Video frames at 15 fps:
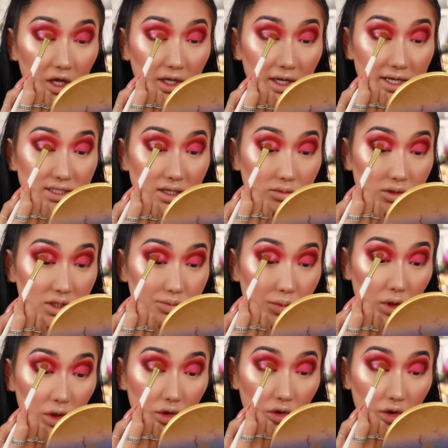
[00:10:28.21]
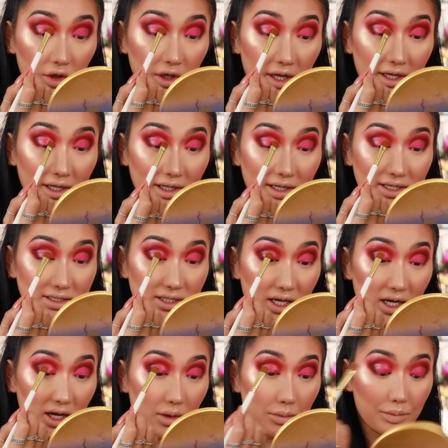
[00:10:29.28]
Okay, so I'm just putting on a
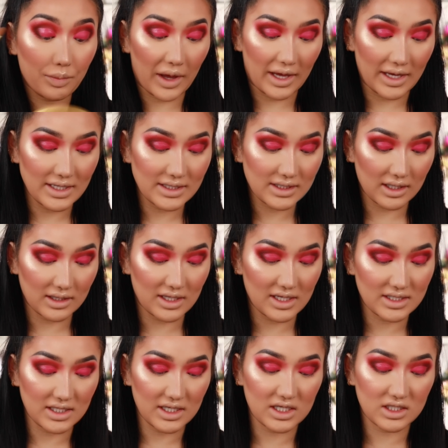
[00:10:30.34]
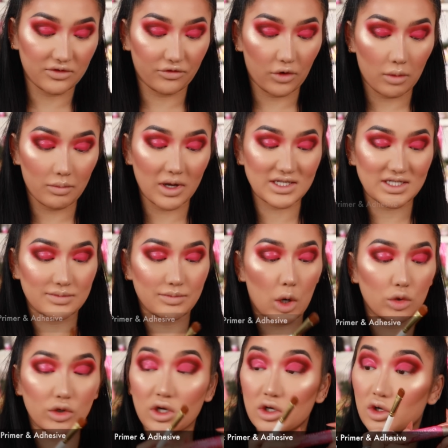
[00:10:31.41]
glitter base. This is from
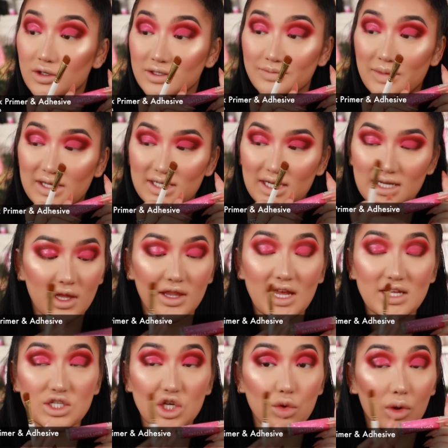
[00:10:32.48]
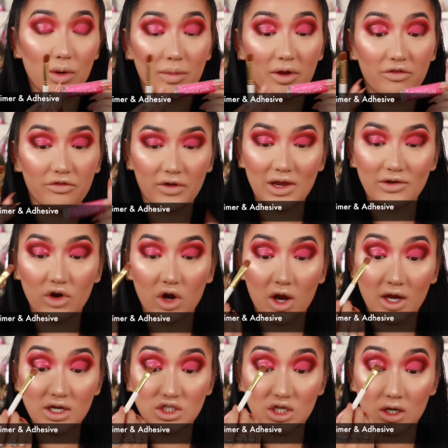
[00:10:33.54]
Smolder Cosmetics. They do one of my favourite
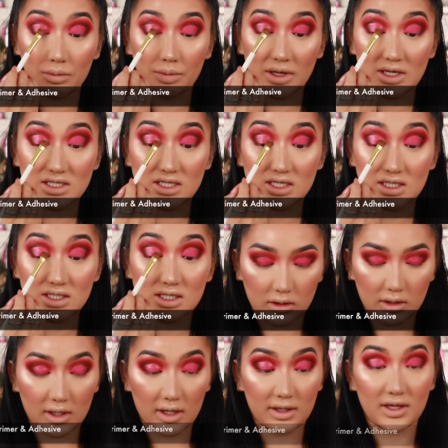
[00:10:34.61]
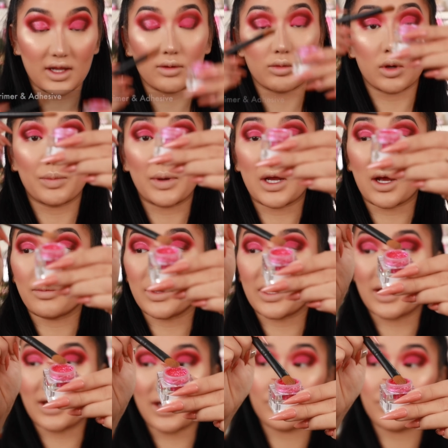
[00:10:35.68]
eyeshadow bases. Okay, then I'm going to pick up the
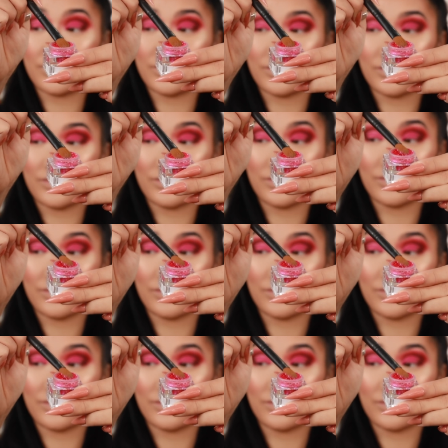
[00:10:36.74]
glitter.